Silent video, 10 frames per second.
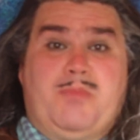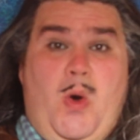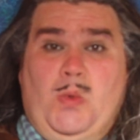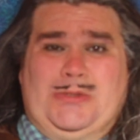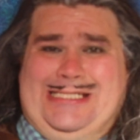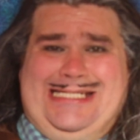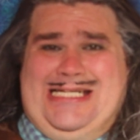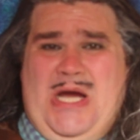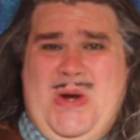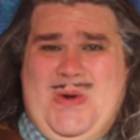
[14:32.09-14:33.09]
boldly
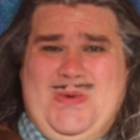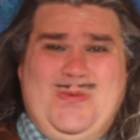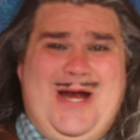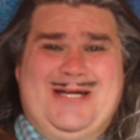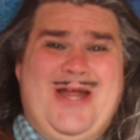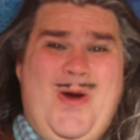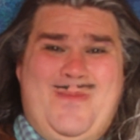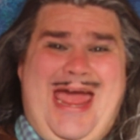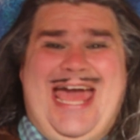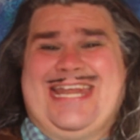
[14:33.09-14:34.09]
go where no
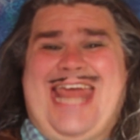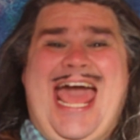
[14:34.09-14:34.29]
man